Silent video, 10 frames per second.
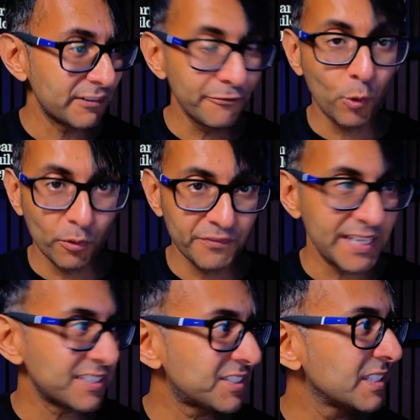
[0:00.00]
for
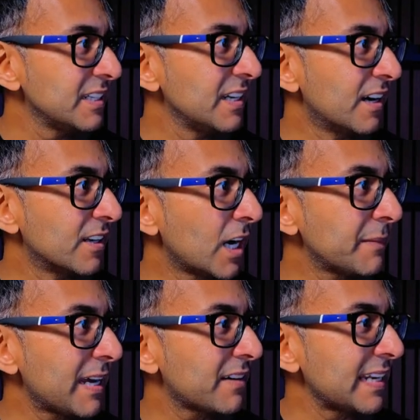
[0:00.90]
this. And I'm
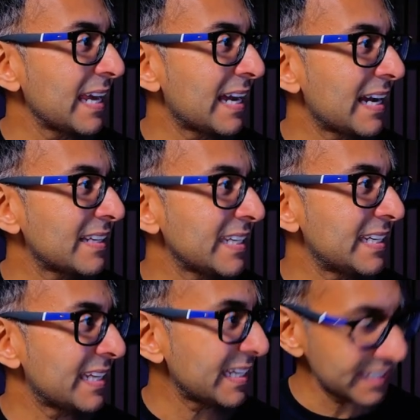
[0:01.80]
now going to add in
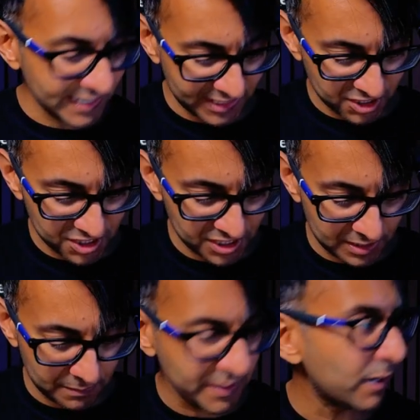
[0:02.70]
a
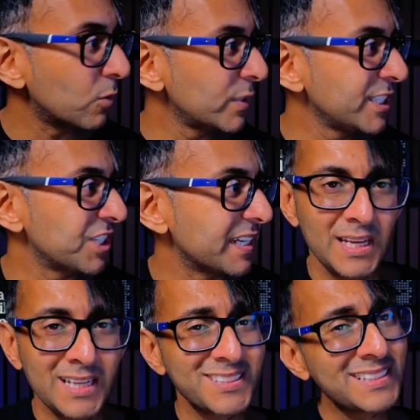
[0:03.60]
HTML widget.
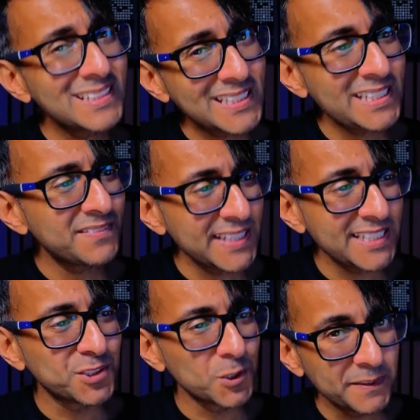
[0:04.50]
And to clean things
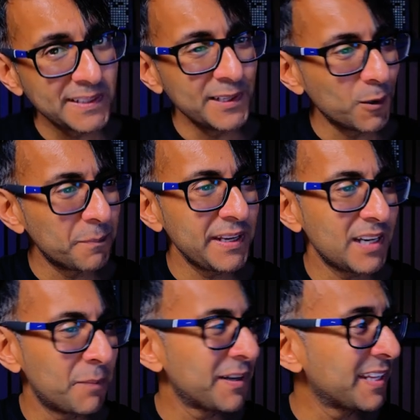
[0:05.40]
up a little bit,
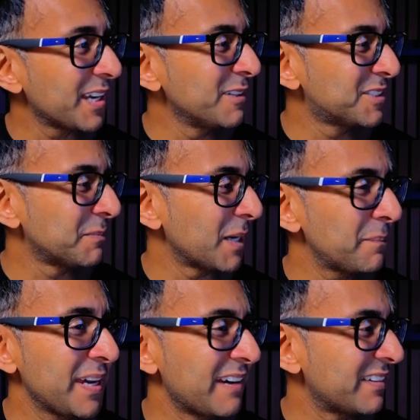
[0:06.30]
I'm going to go to my
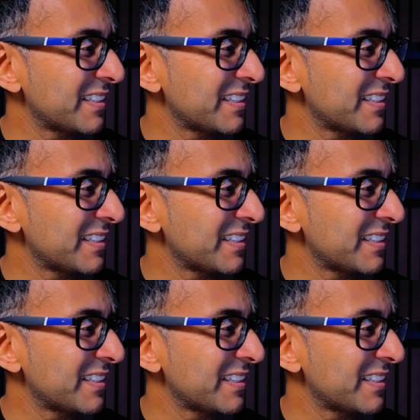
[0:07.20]
parent